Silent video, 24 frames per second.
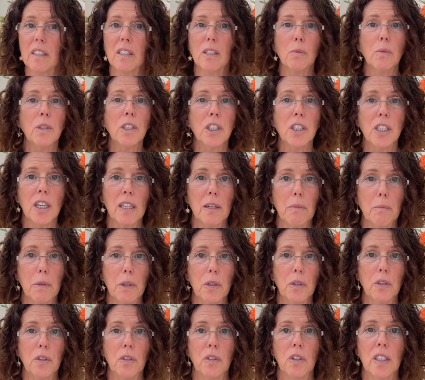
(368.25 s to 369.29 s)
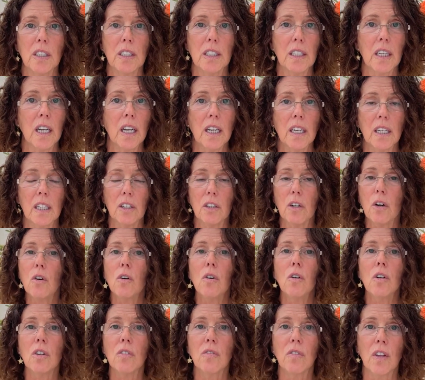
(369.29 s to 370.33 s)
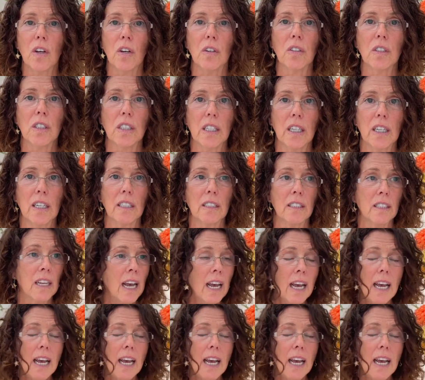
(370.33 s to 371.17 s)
Switch their computer on silent, all of those things.